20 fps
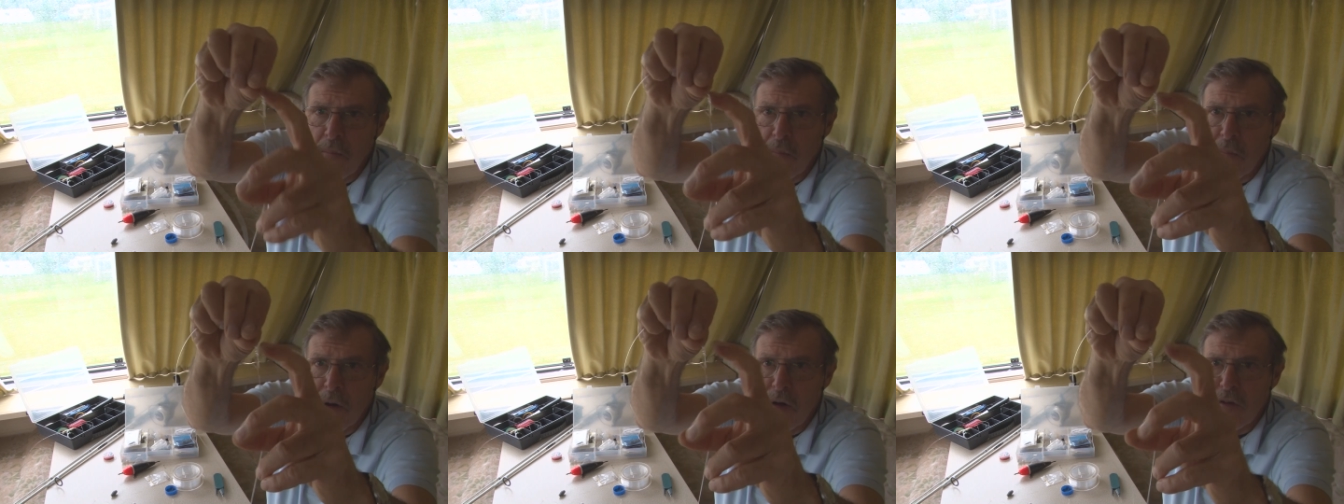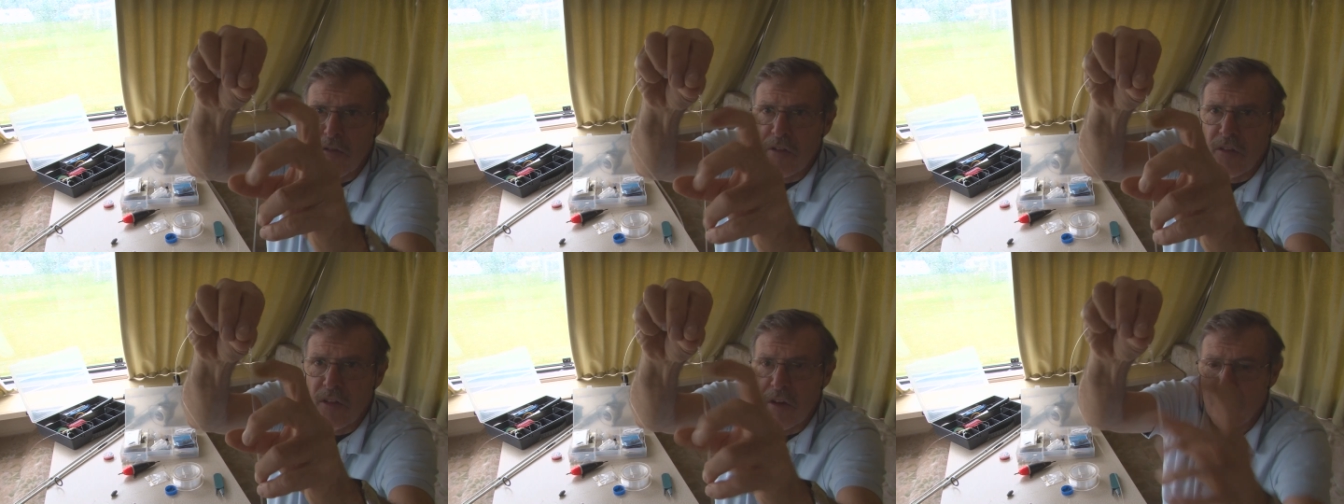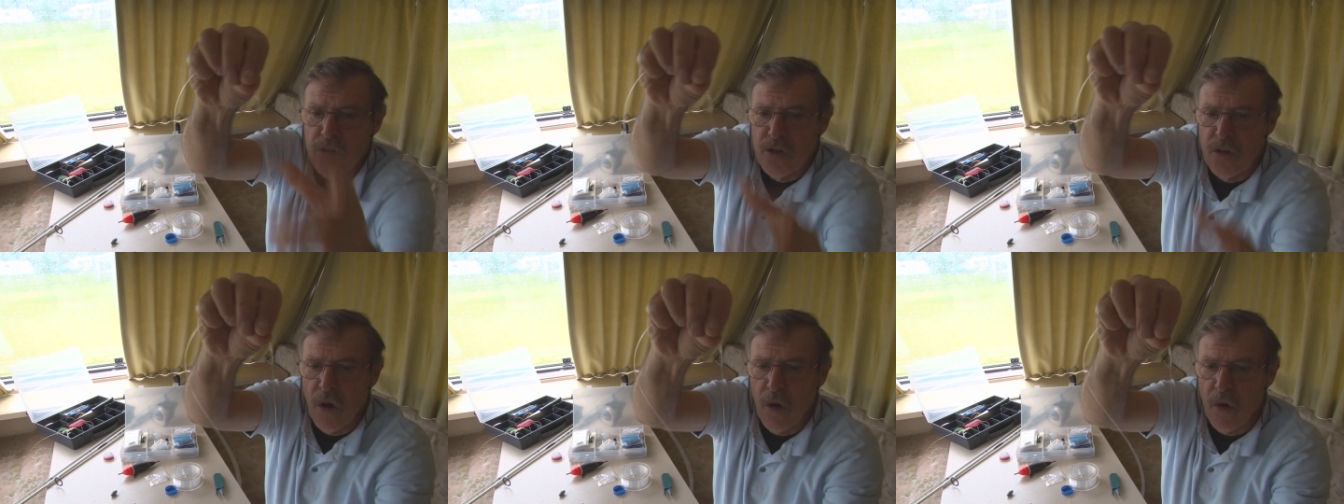Both of
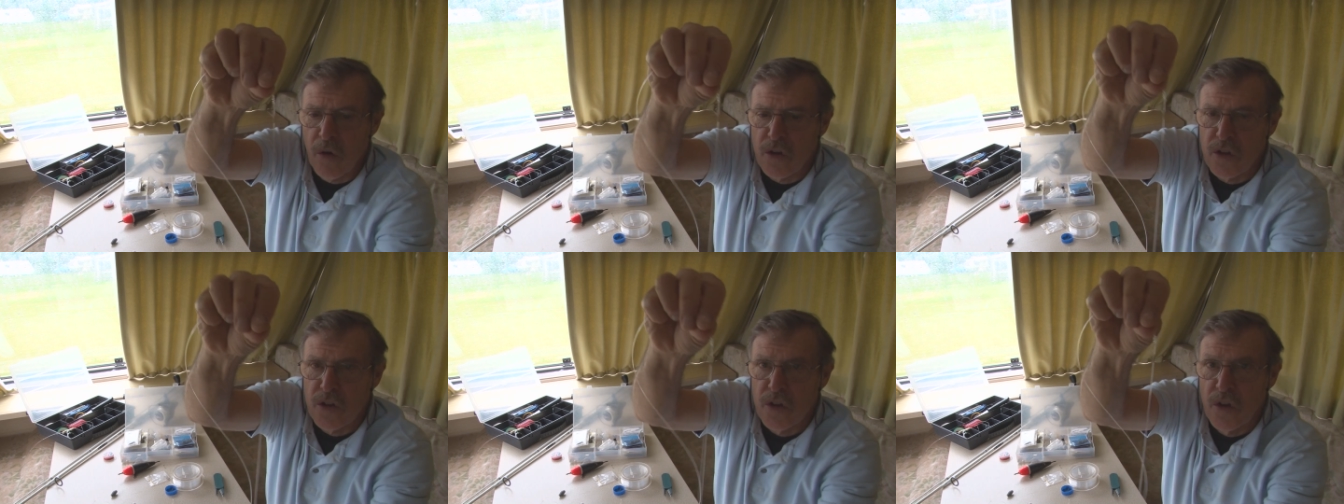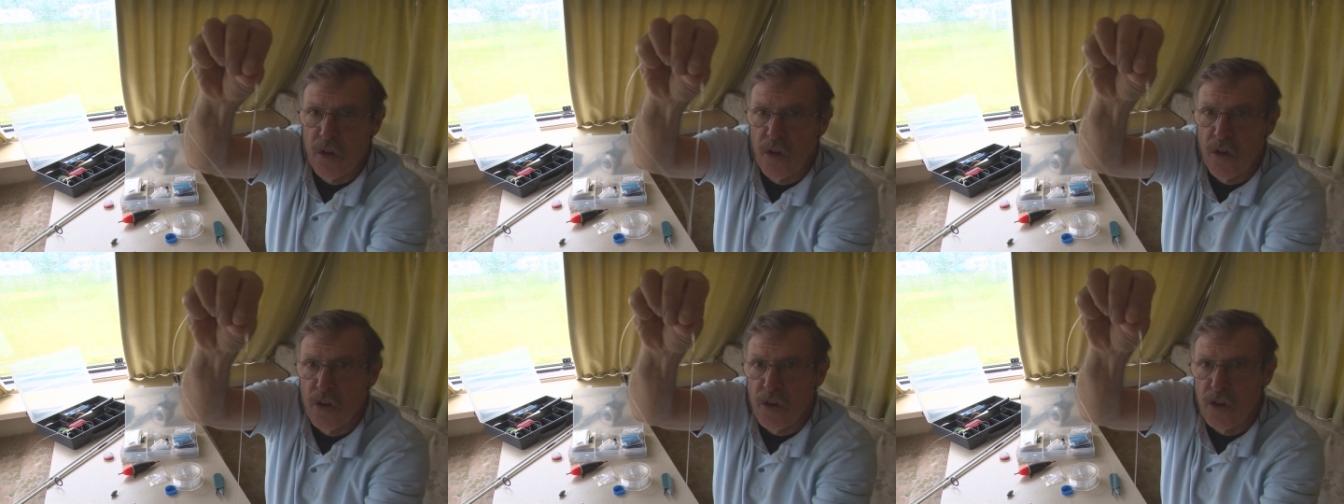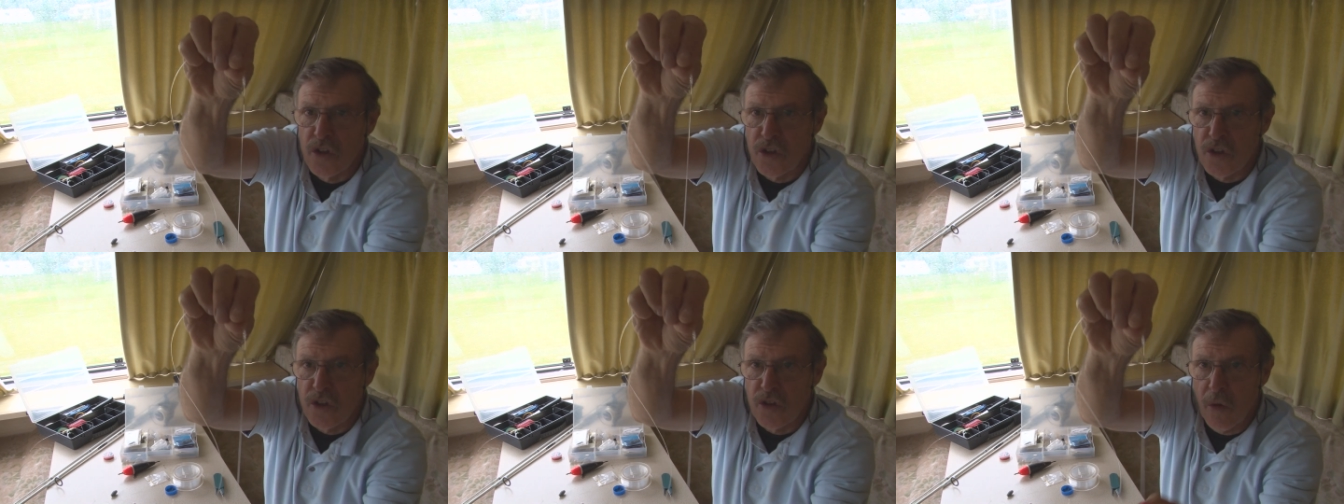those knots
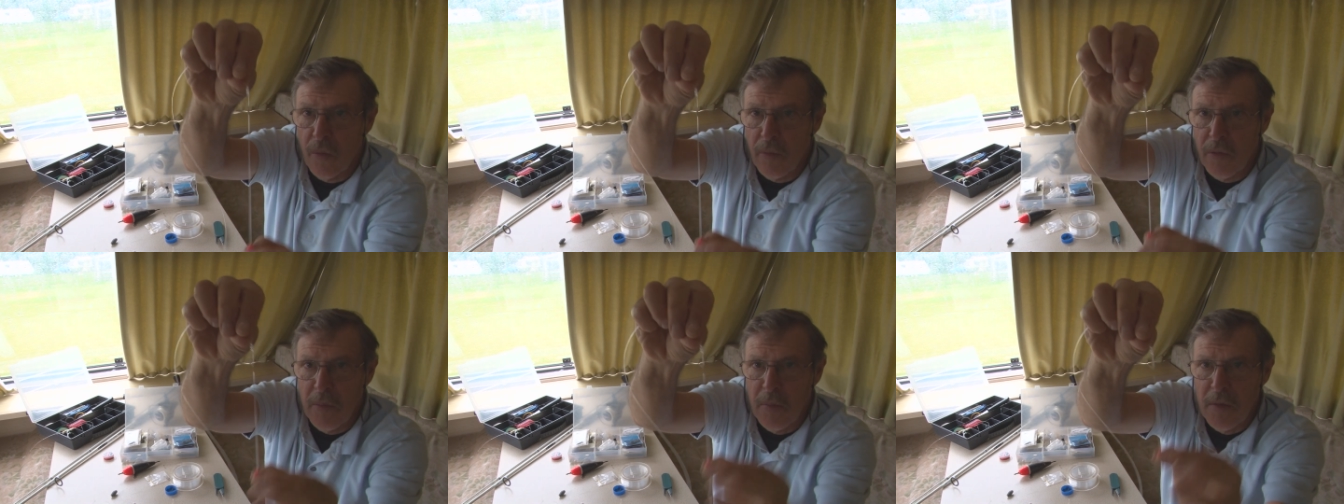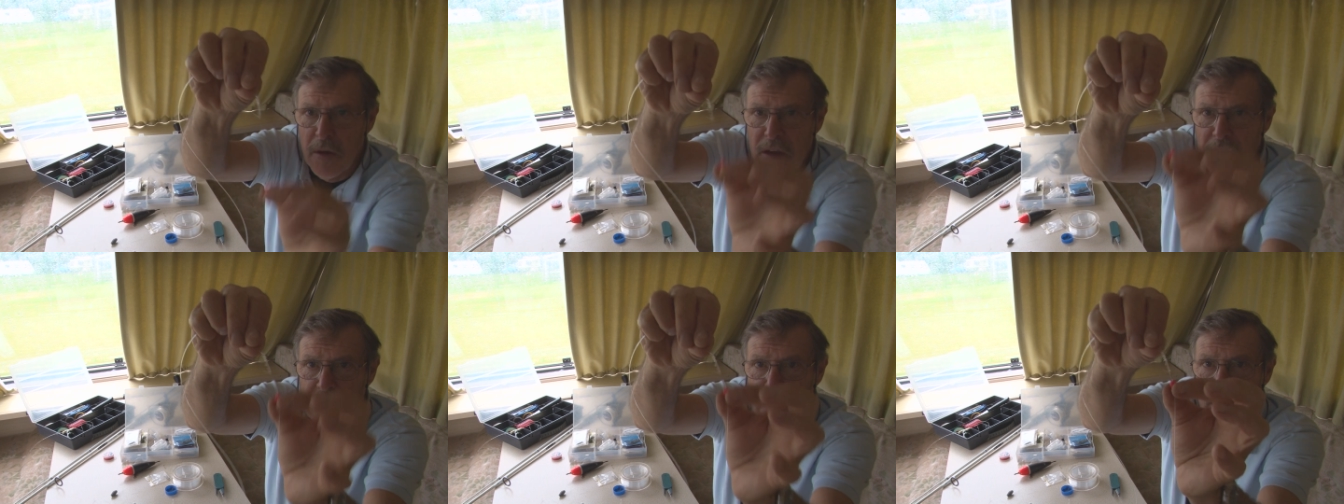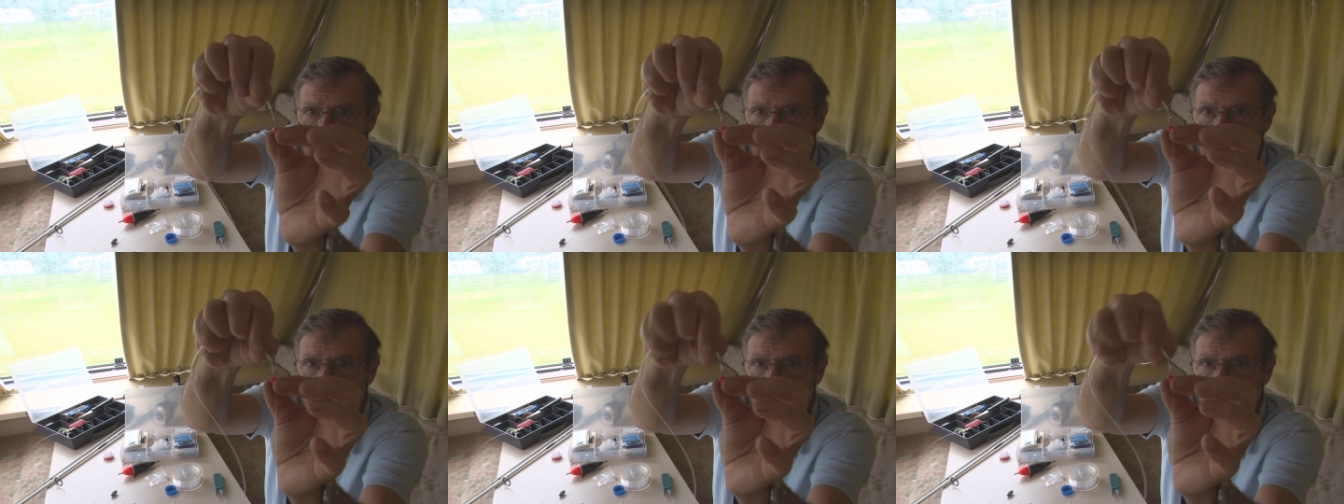stop the
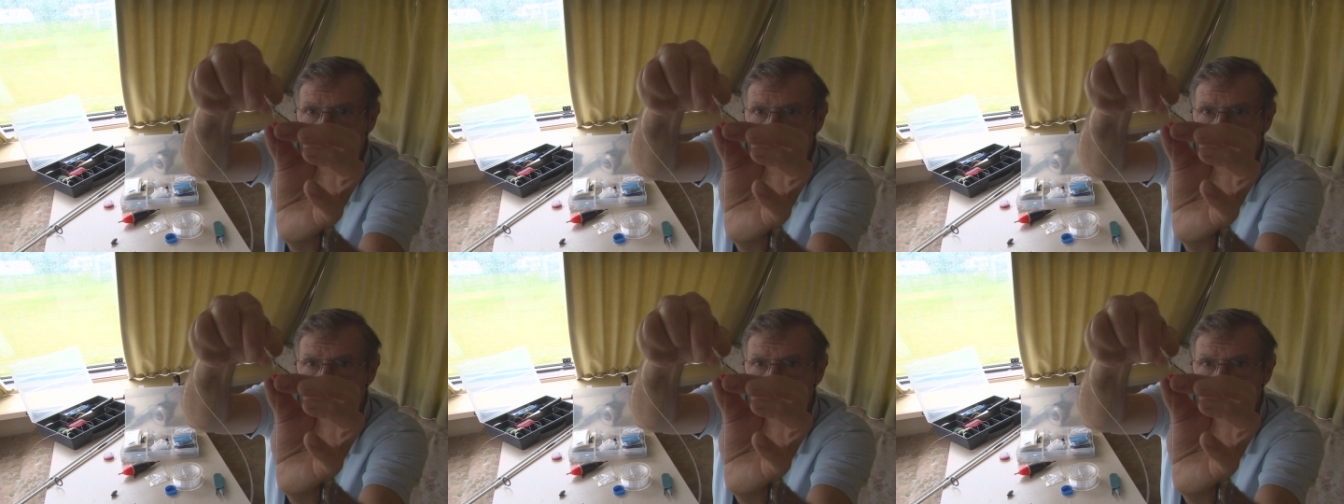bead